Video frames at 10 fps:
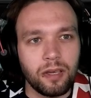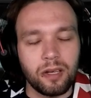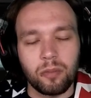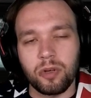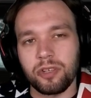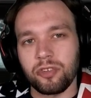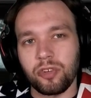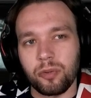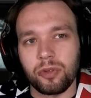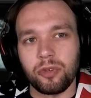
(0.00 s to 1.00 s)
And I wanted to
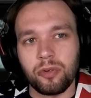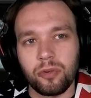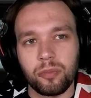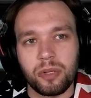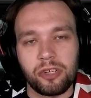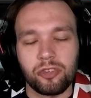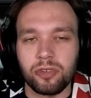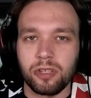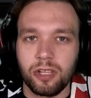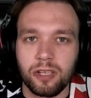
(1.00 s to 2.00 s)
share with you my
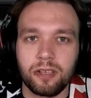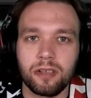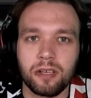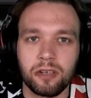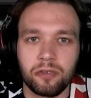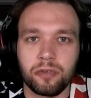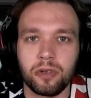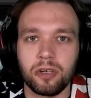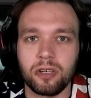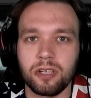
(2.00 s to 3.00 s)
journey, like how
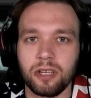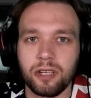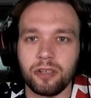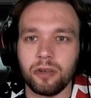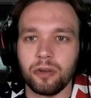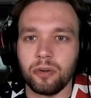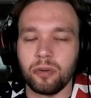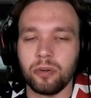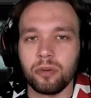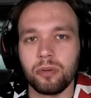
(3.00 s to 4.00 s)
far can I go